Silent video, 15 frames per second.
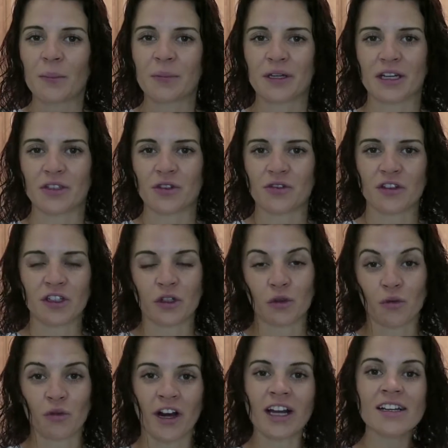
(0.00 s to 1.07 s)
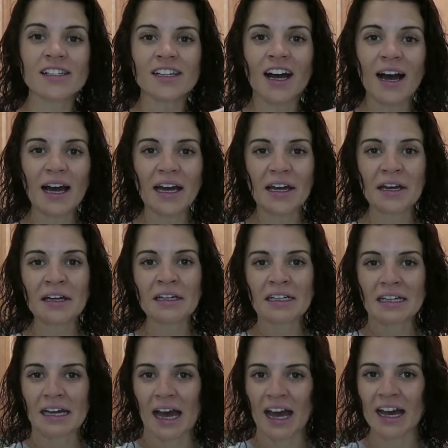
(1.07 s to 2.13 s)
because of the little rant I
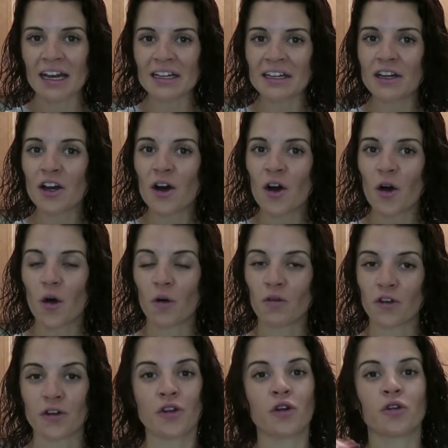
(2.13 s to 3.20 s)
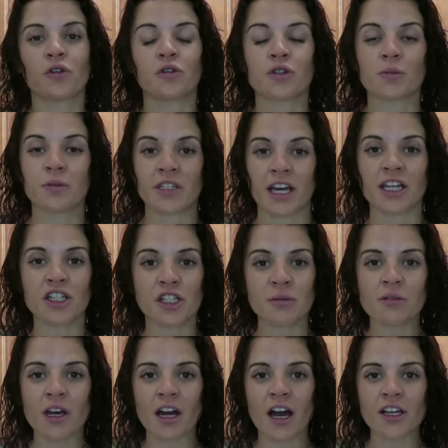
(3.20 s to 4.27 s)
had over those potato
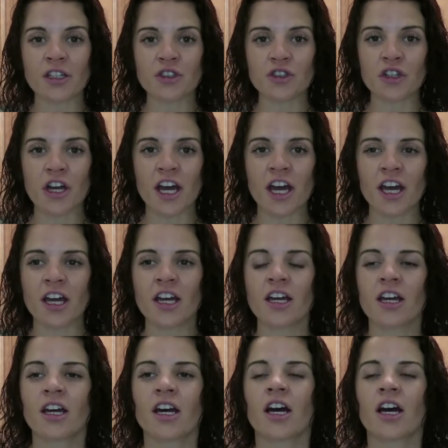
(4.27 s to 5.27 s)
chips I got yesterday,